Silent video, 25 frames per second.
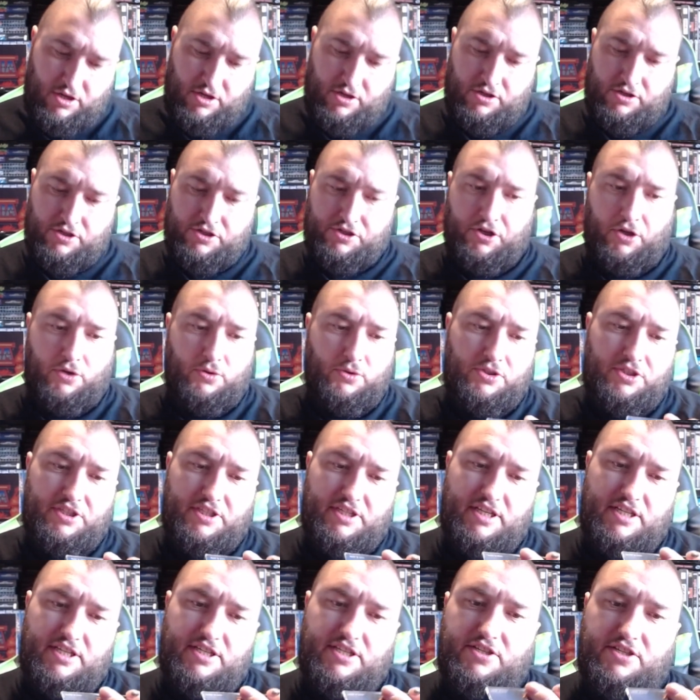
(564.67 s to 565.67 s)

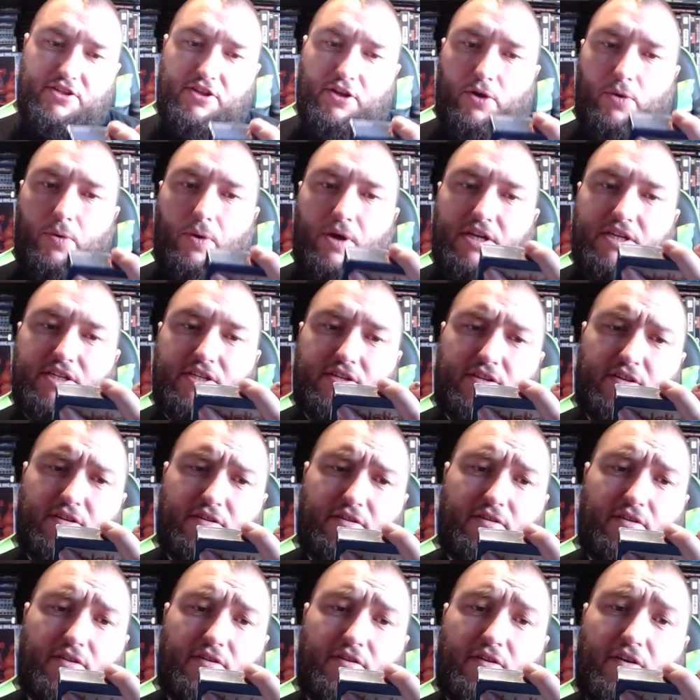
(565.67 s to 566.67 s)
Solstice, the quest
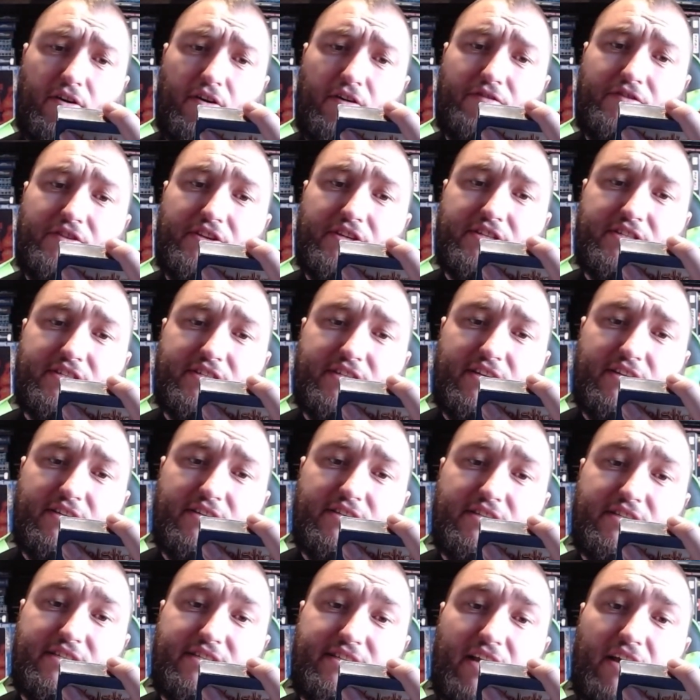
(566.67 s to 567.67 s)
of the st
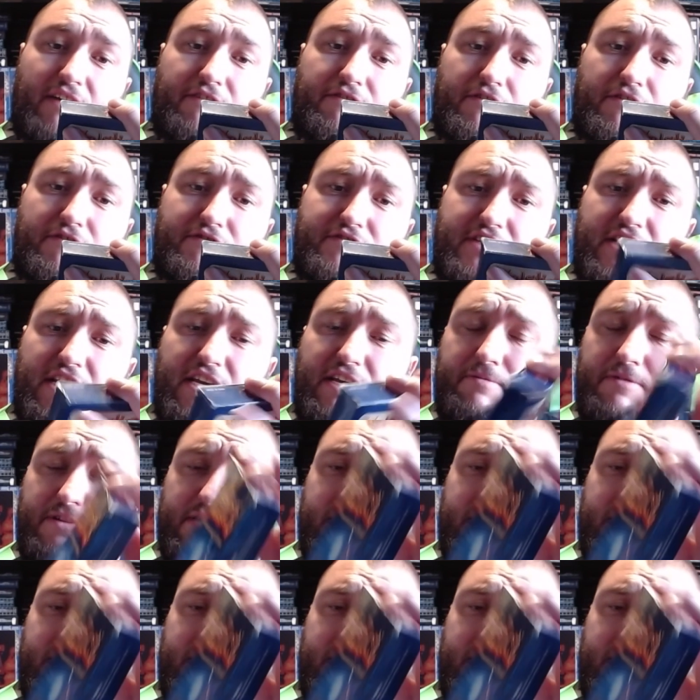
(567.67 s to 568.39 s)
staff of de